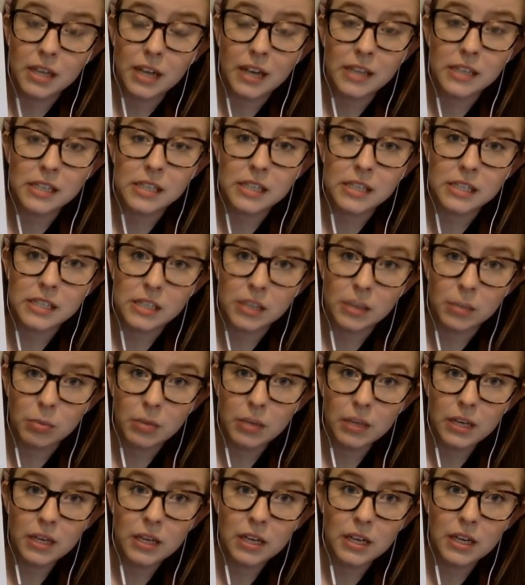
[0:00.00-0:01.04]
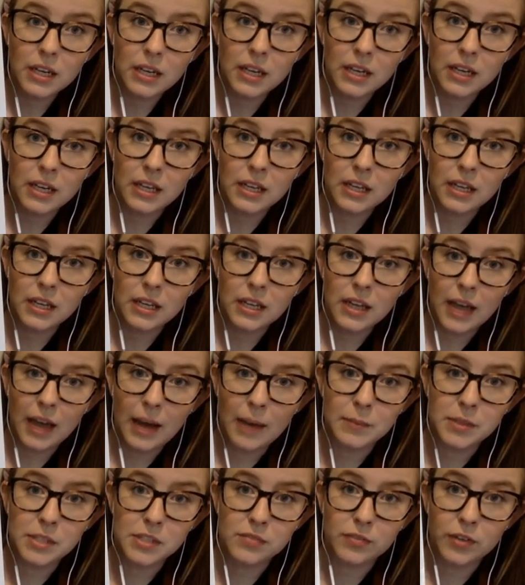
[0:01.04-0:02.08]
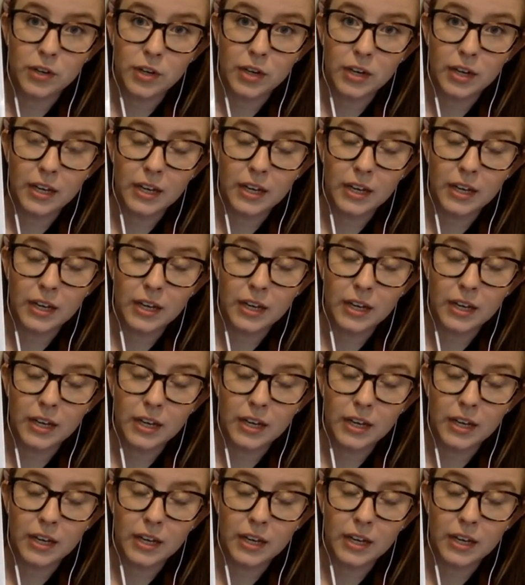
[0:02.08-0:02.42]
as a doublet in atmospheric